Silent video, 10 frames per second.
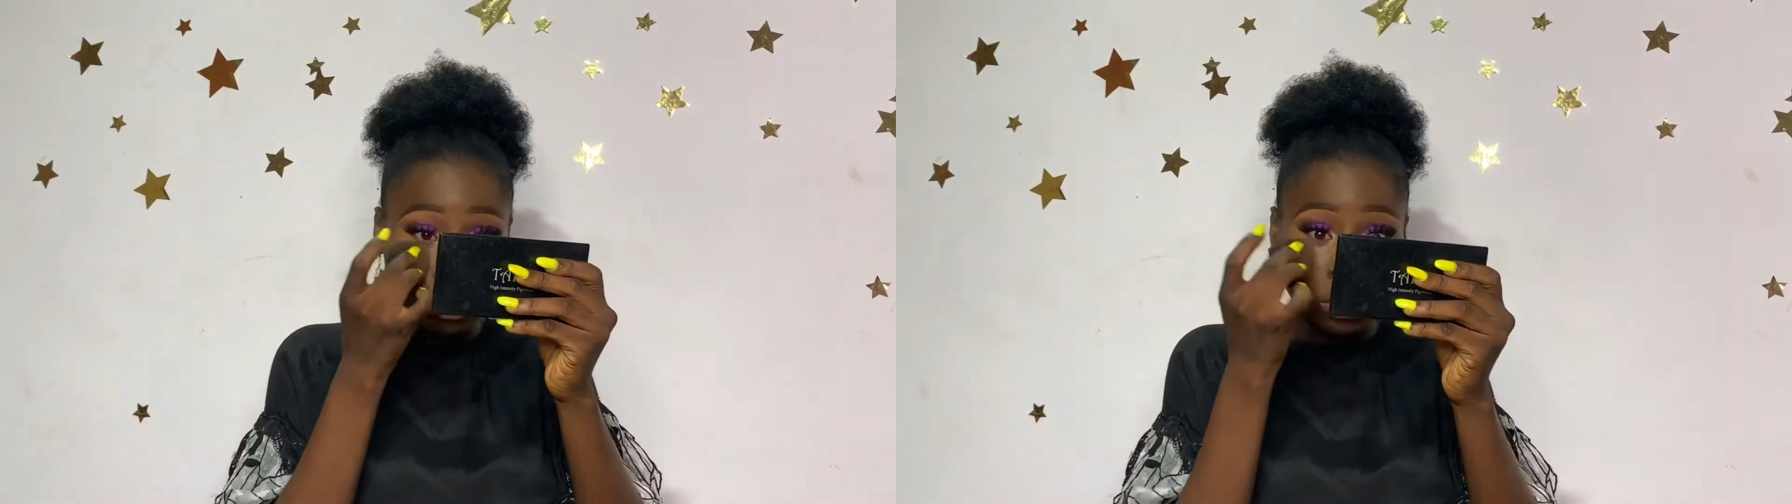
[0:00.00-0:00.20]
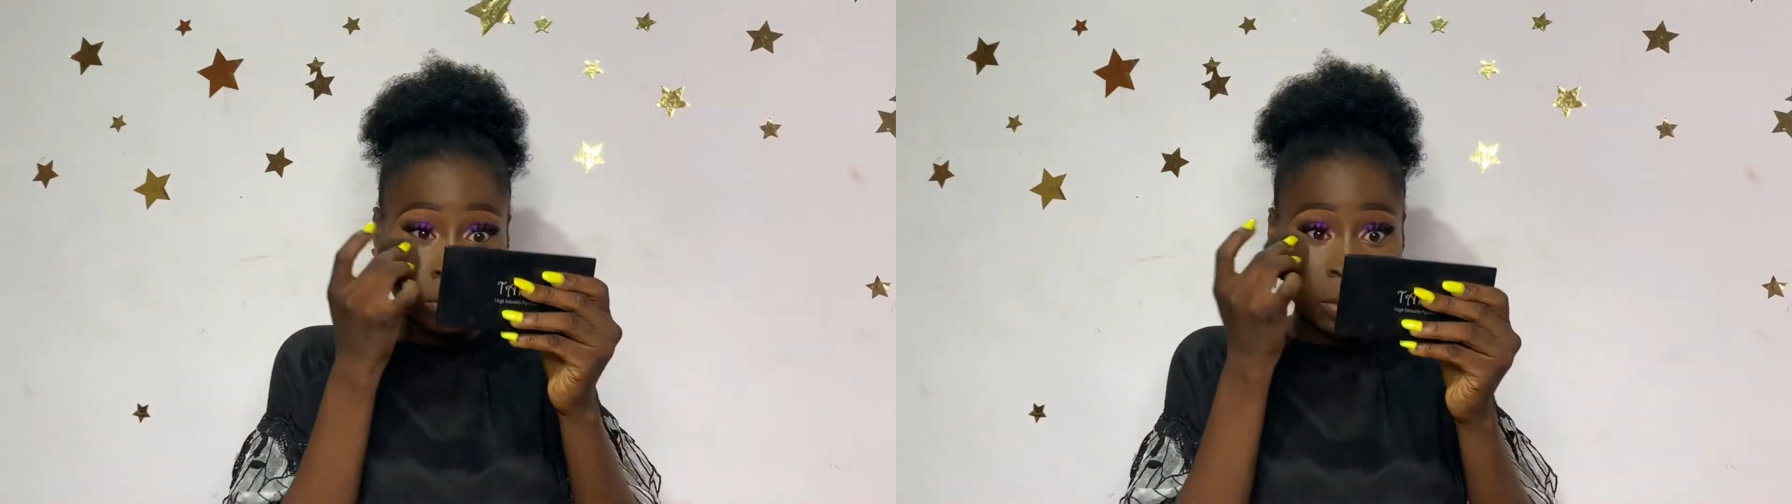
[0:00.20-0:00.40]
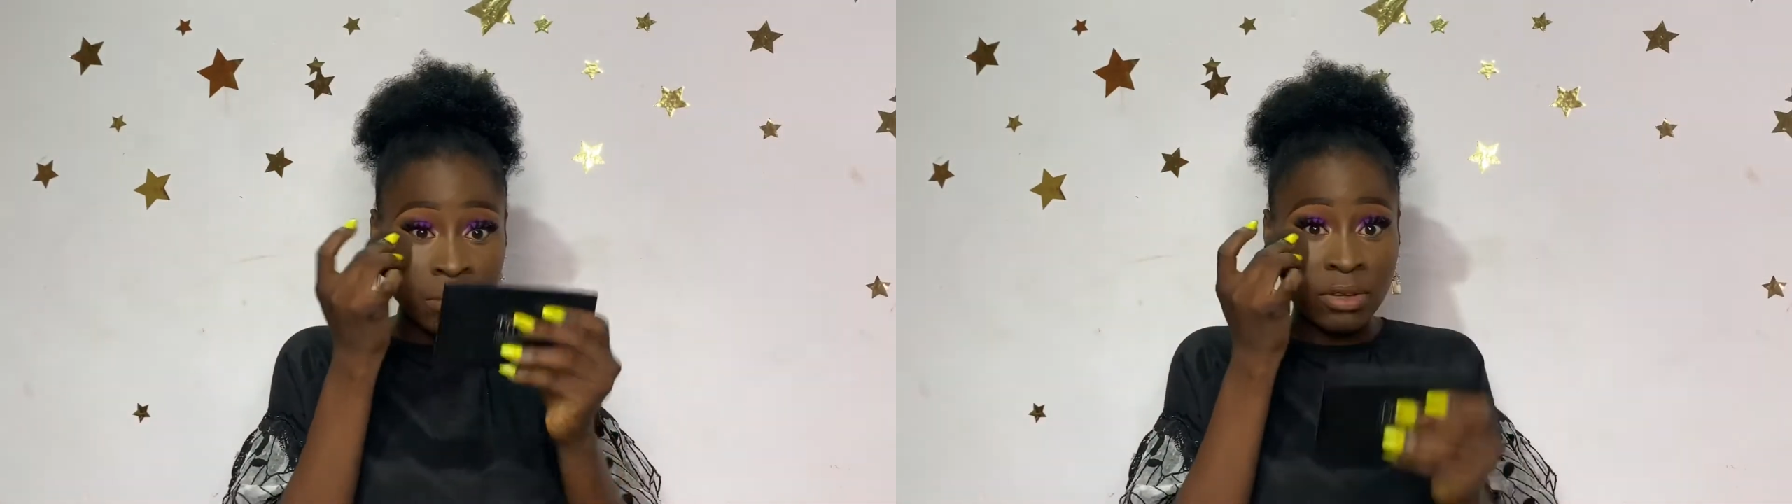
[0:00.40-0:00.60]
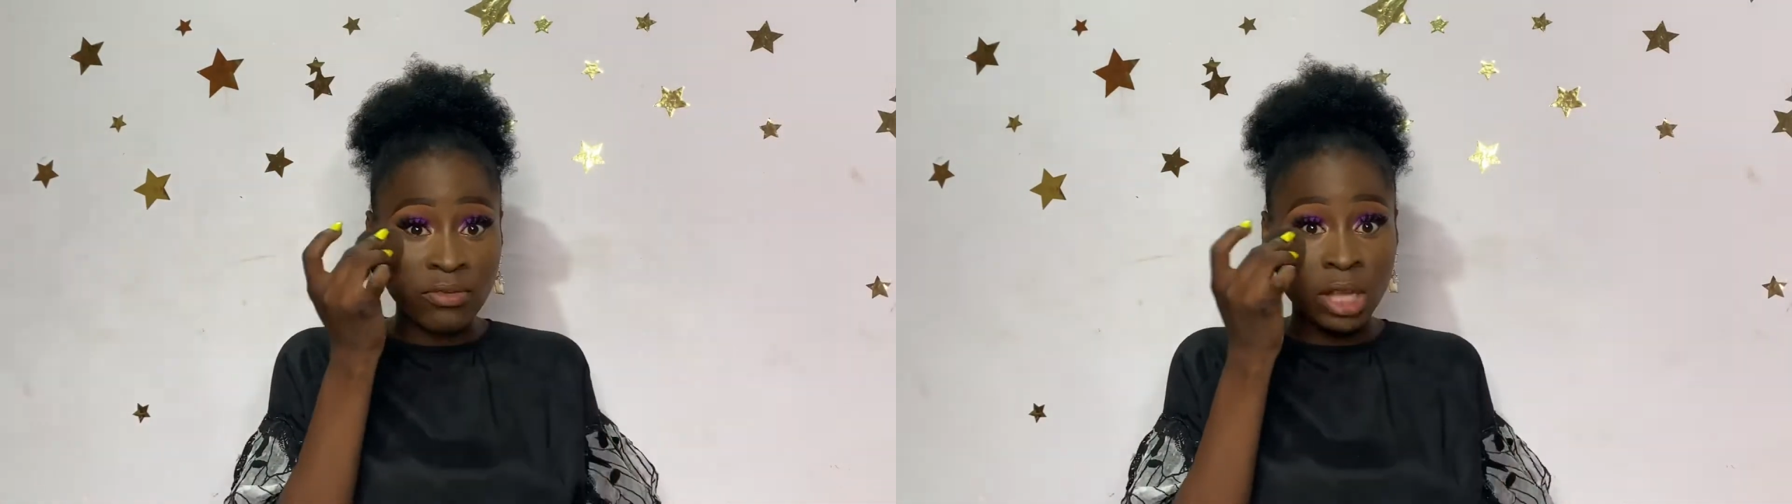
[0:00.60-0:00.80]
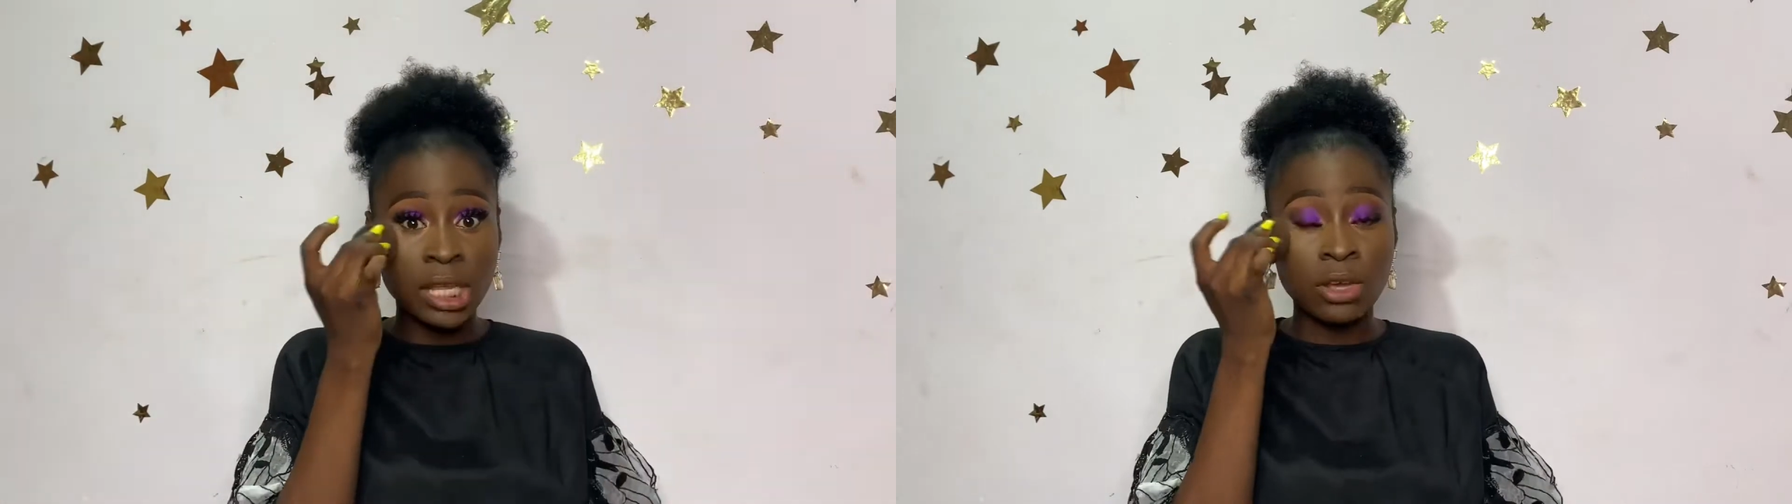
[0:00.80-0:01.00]
to pay me
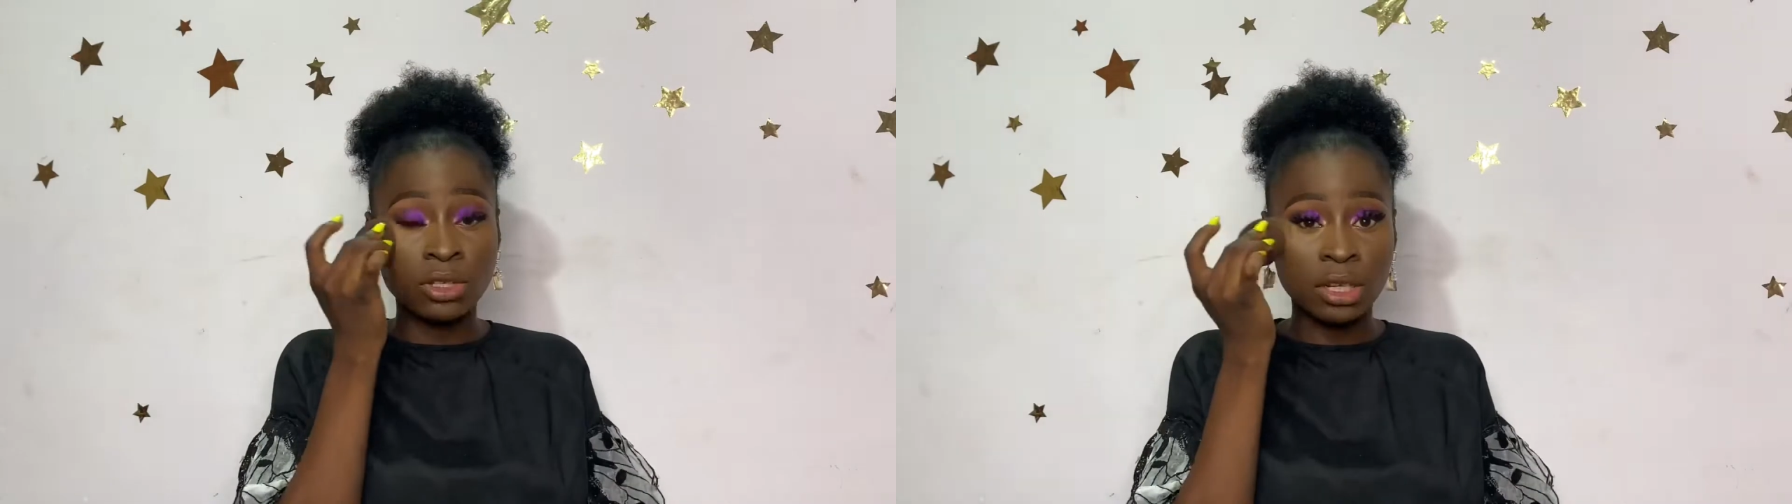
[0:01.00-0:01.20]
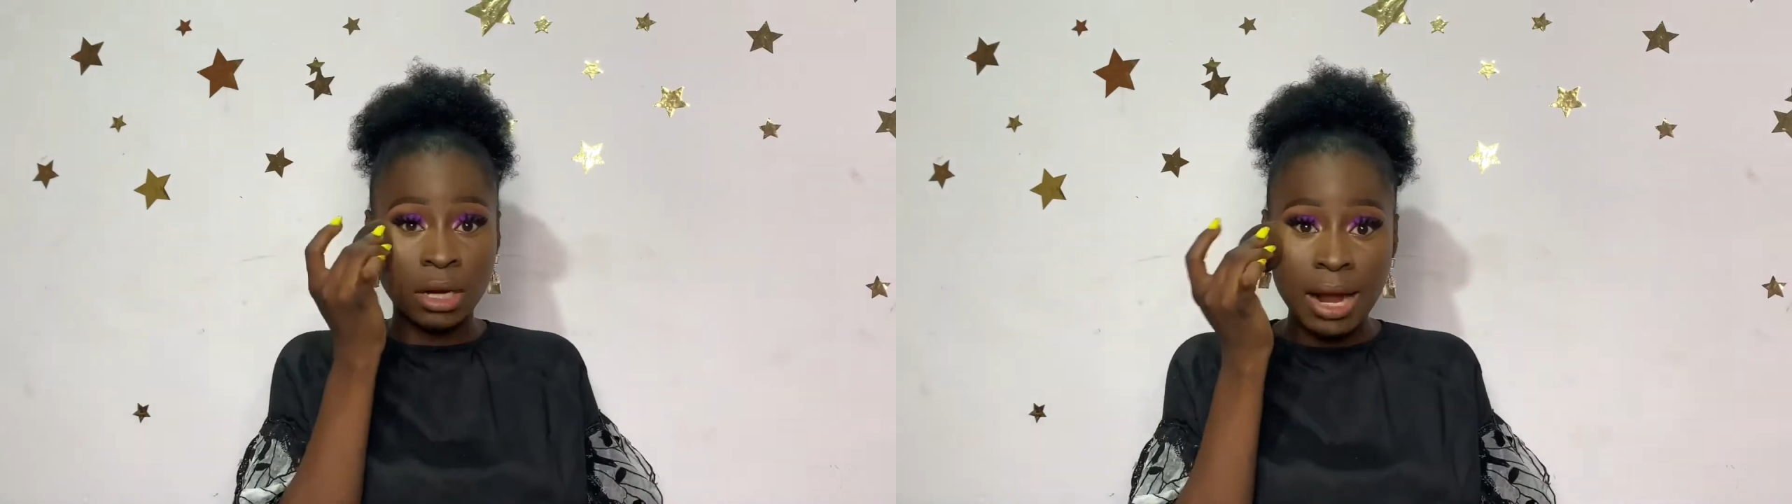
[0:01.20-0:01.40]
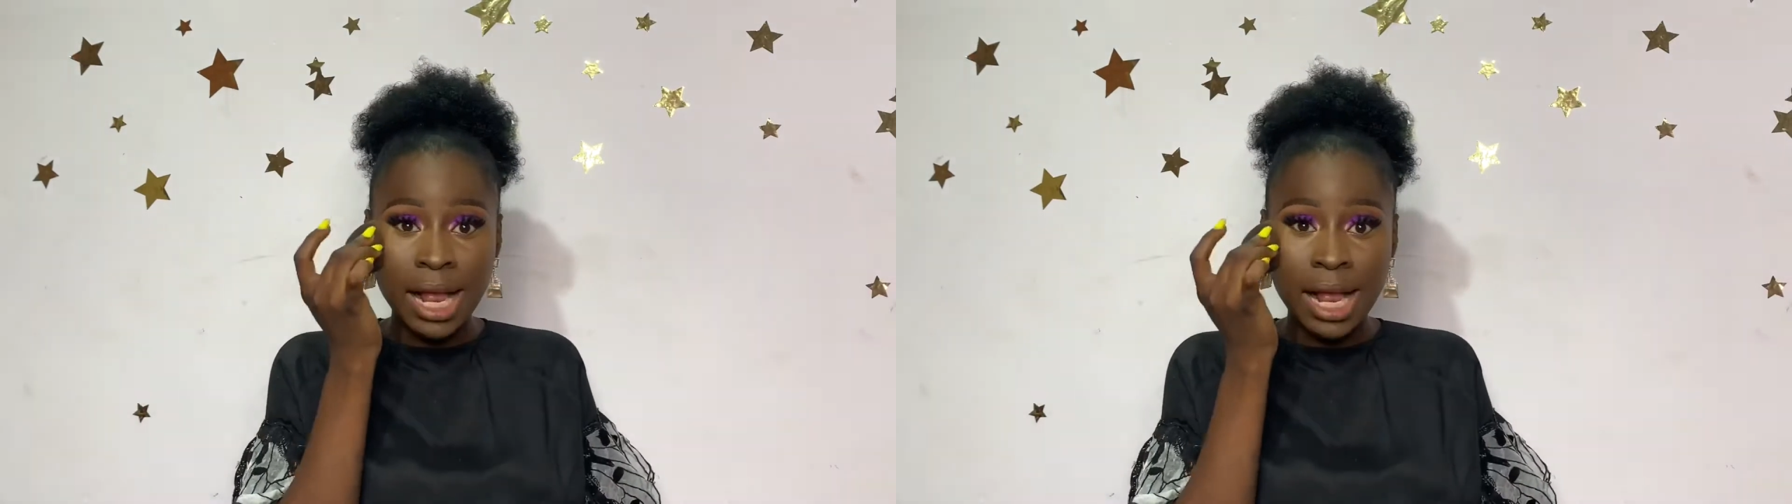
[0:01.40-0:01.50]
4,000 naira